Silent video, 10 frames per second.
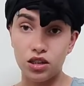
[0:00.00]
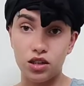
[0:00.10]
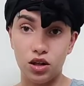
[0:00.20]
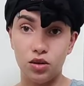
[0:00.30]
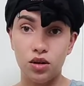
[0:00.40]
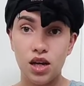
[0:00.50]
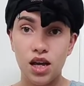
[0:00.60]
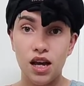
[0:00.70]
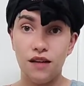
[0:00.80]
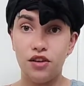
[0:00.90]
So
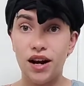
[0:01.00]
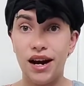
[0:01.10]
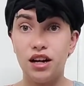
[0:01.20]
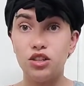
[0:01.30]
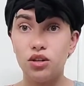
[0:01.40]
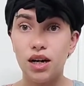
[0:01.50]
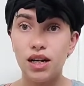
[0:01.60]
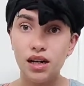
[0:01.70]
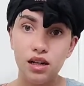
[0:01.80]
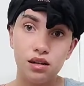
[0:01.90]
if you're air
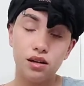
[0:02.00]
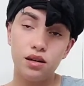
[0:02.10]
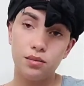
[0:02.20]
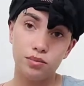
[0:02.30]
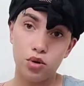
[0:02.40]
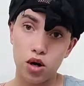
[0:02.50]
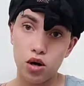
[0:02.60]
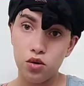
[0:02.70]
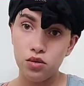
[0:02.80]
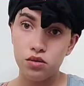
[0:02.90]
drying
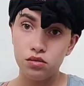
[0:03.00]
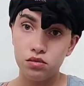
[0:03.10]
pro,